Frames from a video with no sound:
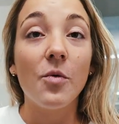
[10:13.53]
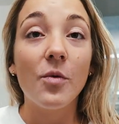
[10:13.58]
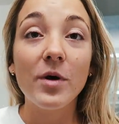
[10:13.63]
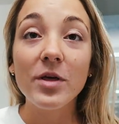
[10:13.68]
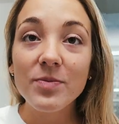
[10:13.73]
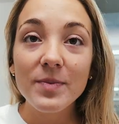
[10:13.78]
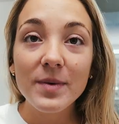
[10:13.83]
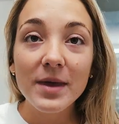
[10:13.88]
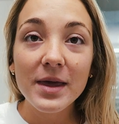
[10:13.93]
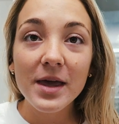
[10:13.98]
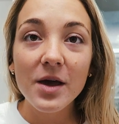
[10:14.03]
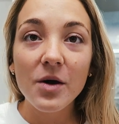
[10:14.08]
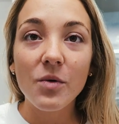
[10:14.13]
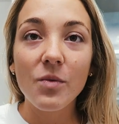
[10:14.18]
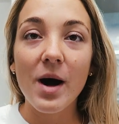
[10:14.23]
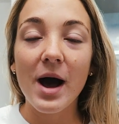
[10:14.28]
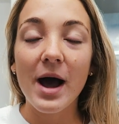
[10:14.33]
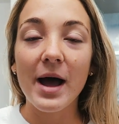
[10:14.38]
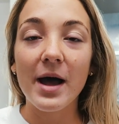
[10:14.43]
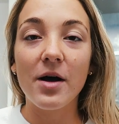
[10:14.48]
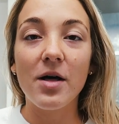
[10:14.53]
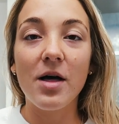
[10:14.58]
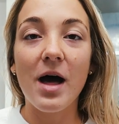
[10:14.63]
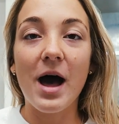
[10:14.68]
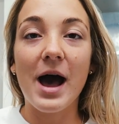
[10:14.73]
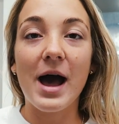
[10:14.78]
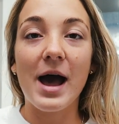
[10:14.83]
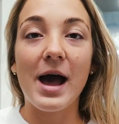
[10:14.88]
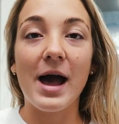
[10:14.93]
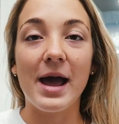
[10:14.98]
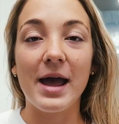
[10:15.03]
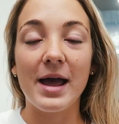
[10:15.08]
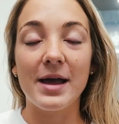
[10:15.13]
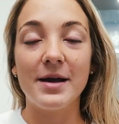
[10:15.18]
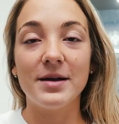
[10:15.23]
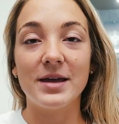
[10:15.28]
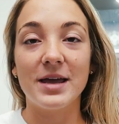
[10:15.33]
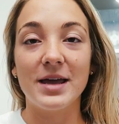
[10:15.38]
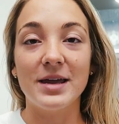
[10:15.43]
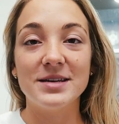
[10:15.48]
with me while
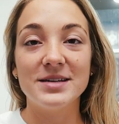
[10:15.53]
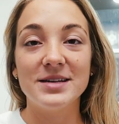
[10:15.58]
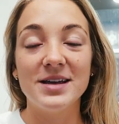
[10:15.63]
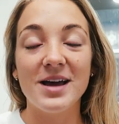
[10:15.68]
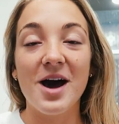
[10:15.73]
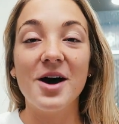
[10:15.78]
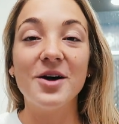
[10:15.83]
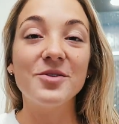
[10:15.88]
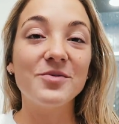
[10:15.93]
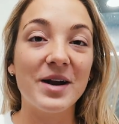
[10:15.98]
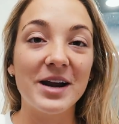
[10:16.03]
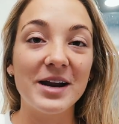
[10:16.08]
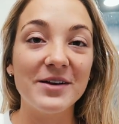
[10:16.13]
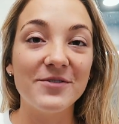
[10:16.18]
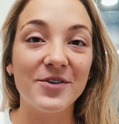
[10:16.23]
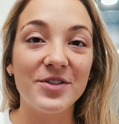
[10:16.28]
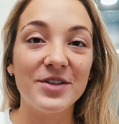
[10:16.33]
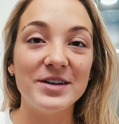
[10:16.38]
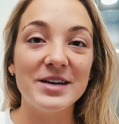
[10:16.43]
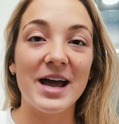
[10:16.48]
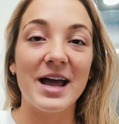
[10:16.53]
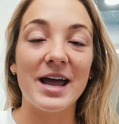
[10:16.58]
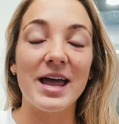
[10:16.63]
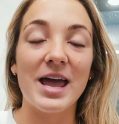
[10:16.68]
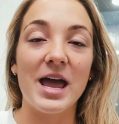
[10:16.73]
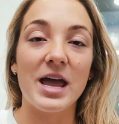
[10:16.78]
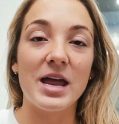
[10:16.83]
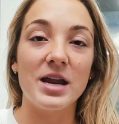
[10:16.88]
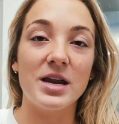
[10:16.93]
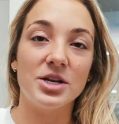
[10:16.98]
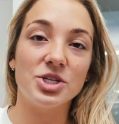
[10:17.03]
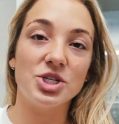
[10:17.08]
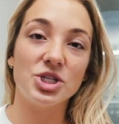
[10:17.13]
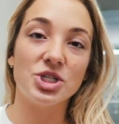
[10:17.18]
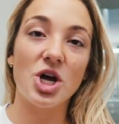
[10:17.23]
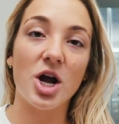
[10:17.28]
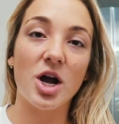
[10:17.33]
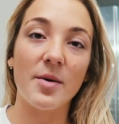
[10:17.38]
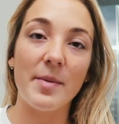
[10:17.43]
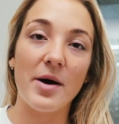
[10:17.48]
I get unready for the night and
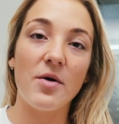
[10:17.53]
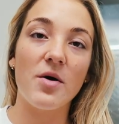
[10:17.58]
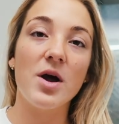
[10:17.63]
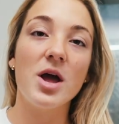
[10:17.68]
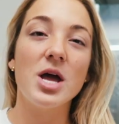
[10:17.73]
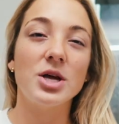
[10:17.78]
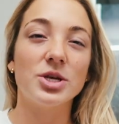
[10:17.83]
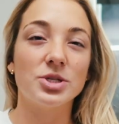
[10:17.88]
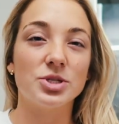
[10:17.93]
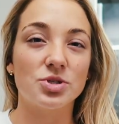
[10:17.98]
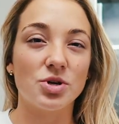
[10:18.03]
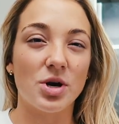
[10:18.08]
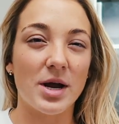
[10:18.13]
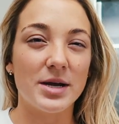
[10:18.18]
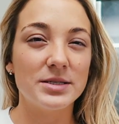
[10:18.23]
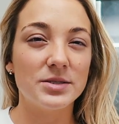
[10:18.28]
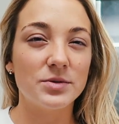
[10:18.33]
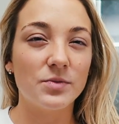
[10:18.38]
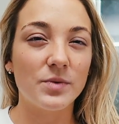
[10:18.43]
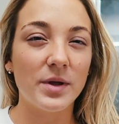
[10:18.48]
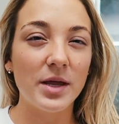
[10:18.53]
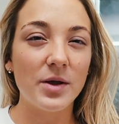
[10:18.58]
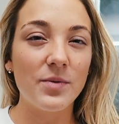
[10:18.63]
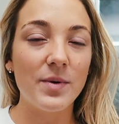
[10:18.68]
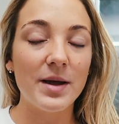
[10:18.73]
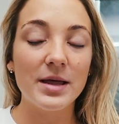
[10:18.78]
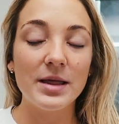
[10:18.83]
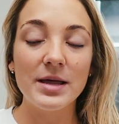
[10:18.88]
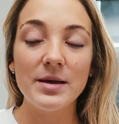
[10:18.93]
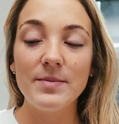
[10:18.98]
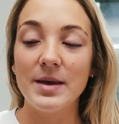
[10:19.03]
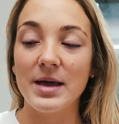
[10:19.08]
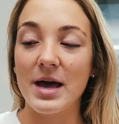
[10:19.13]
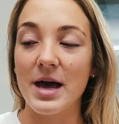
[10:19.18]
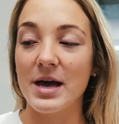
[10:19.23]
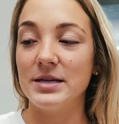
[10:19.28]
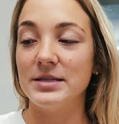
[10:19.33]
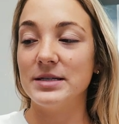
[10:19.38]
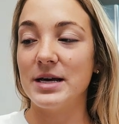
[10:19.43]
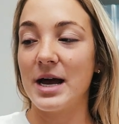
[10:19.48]
just talk about stress really quickly,
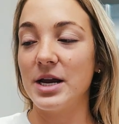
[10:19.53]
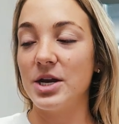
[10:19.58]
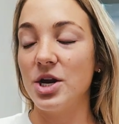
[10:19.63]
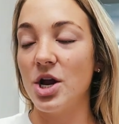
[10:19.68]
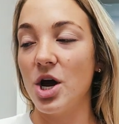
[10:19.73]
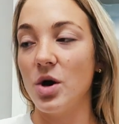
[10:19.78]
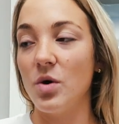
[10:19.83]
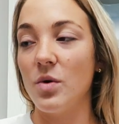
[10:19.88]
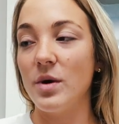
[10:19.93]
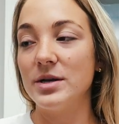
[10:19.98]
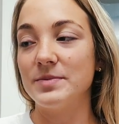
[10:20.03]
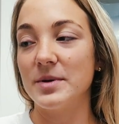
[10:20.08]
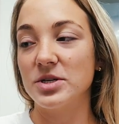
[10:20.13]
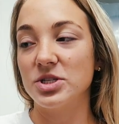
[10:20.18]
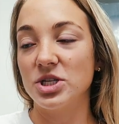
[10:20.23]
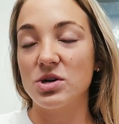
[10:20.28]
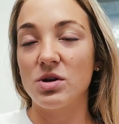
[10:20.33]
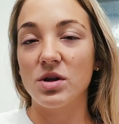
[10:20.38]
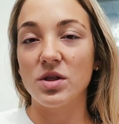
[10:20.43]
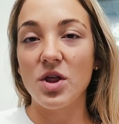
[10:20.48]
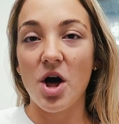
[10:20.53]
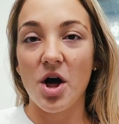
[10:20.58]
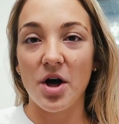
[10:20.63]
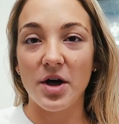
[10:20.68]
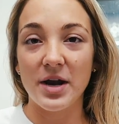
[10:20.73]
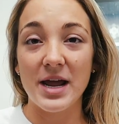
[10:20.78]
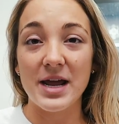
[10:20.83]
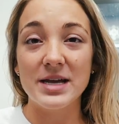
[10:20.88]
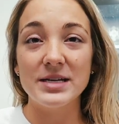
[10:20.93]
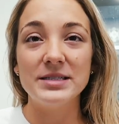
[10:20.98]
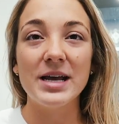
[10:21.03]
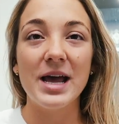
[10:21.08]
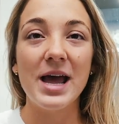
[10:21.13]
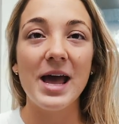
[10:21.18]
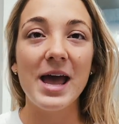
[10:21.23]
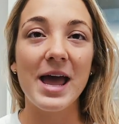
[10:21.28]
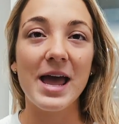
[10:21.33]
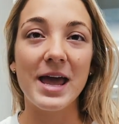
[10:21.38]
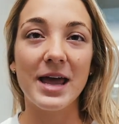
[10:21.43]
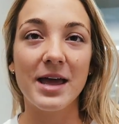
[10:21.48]
because I know, especially during the holidays,
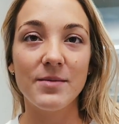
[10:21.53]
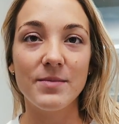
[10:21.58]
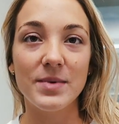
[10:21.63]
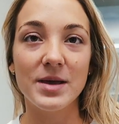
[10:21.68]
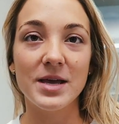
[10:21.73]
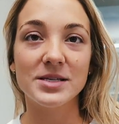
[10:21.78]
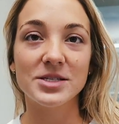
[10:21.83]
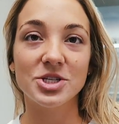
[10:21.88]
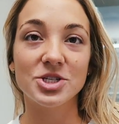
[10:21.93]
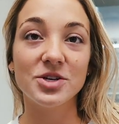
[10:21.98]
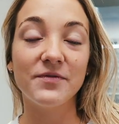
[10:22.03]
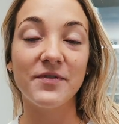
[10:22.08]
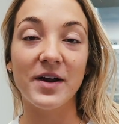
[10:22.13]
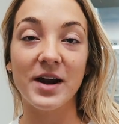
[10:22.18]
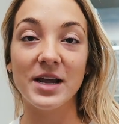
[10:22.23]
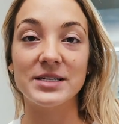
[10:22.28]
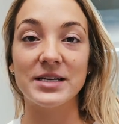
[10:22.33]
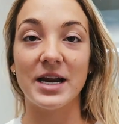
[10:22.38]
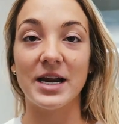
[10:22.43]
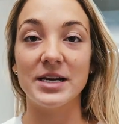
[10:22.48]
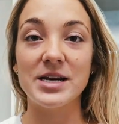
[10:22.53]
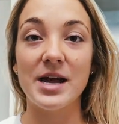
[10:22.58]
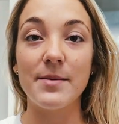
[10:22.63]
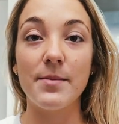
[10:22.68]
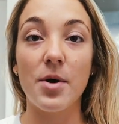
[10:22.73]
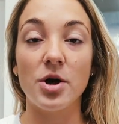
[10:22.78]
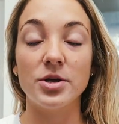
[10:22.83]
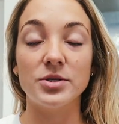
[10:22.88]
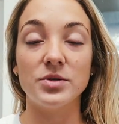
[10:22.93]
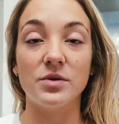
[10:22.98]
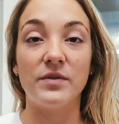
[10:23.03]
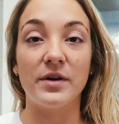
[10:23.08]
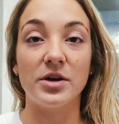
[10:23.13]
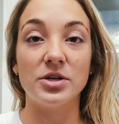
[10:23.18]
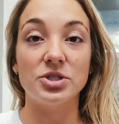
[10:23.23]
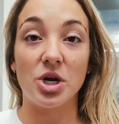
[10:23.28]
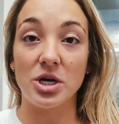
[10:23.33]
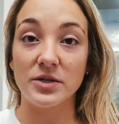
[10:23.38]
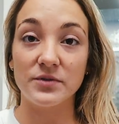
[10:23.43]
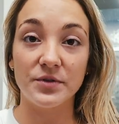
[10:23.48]
it can be such a fun, exciting time, but also a
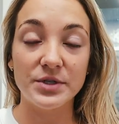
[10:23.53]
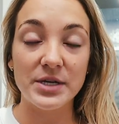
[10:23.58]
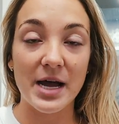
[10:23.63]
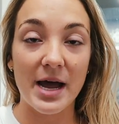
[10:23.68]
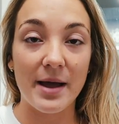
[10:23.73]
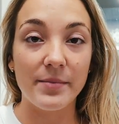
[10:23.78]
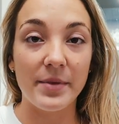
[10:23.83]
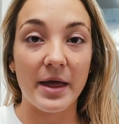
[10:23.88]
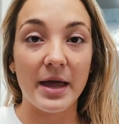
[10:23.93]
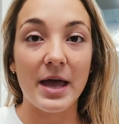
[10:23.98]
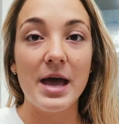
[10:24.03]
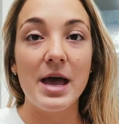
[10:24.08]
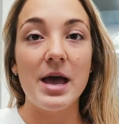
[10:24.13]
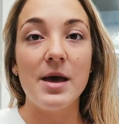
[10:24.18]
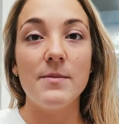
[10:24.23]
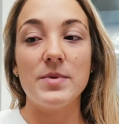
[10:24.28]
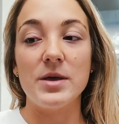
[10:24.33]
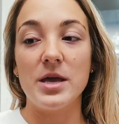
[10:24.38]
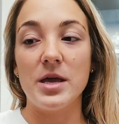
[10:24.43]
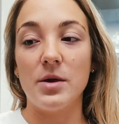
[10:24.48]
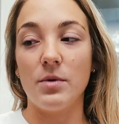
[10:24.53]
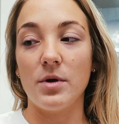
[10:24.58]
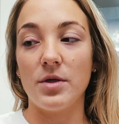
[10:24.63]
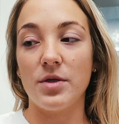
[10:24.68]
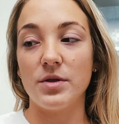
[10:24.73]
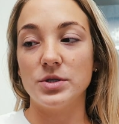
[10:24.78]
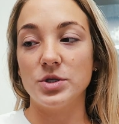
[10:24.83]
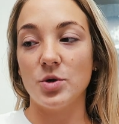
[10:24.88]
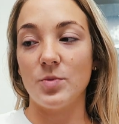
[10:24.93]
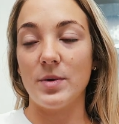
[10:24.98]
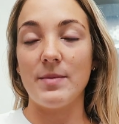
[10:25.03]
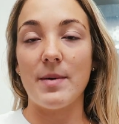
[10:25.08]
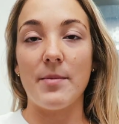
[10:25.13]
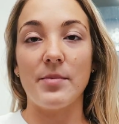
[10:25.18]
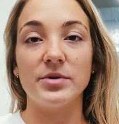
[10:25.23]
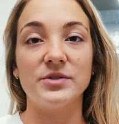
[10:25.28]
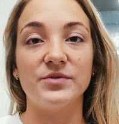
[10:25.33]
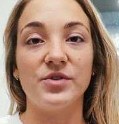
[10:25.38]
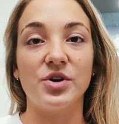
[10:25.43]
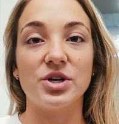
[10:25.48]
very stressful time, like being with so many
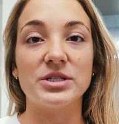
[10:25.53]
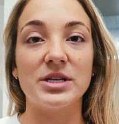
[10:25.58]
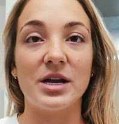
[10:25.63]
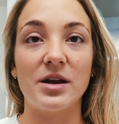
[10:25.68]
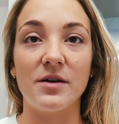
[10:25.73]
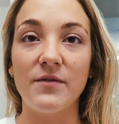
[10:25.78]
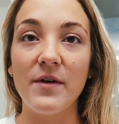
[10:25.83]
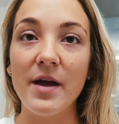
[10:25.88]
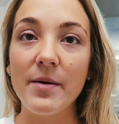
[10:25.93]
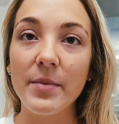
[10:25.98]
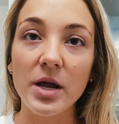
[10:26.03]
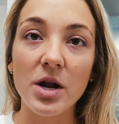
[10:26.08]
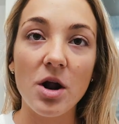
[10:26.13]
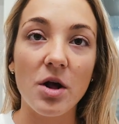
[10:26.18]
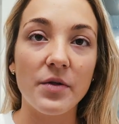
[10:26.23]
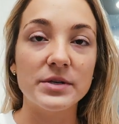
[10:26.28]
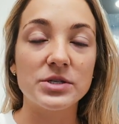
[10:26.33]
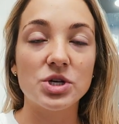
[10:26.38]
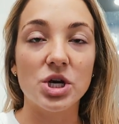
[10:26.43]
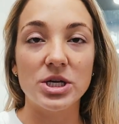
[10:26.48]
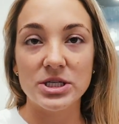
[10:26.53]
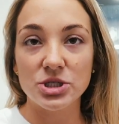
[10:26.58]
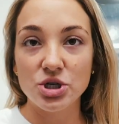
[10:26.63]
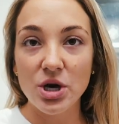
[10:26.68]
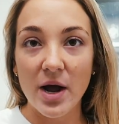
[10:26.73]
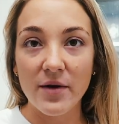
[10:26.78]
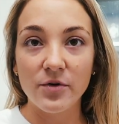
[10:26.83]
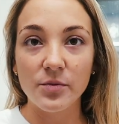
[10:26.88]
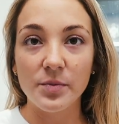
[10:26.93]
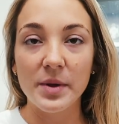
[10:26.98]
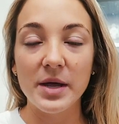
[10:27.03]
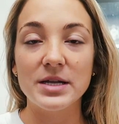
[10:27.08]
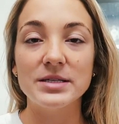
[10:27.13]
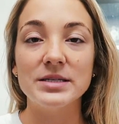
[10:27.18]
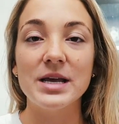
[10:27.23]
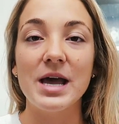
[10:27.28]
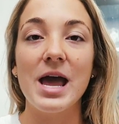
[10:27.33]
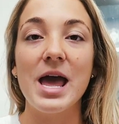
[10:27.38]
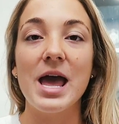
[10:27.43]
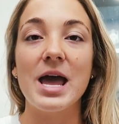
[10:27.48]
members of your extended family and all these crazy travel plans